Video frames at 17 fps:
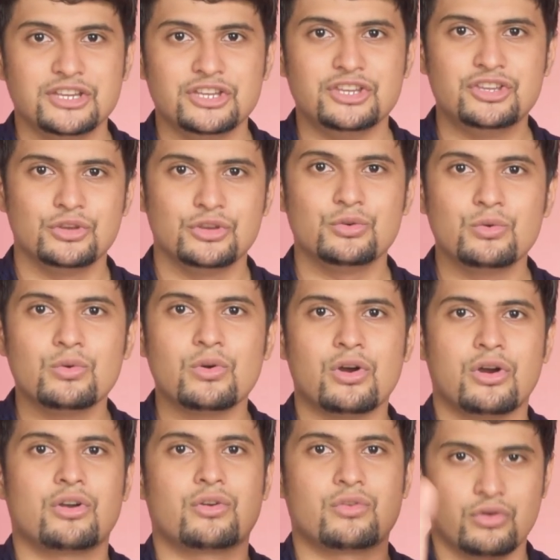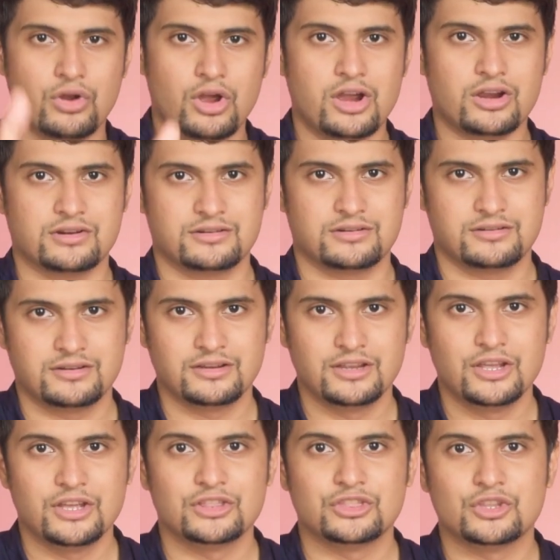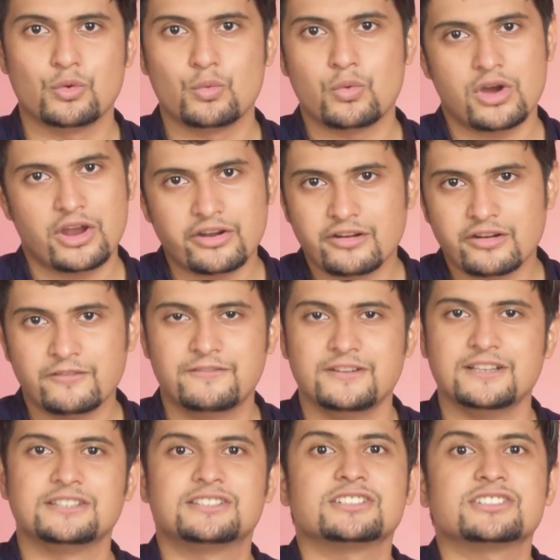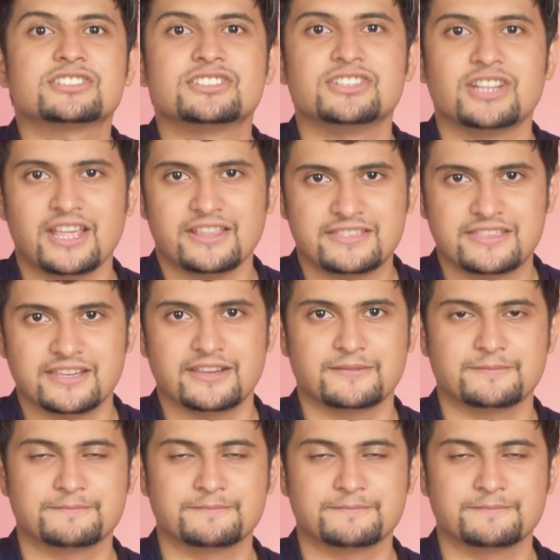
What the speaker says: you are wrong. The water filters nothing.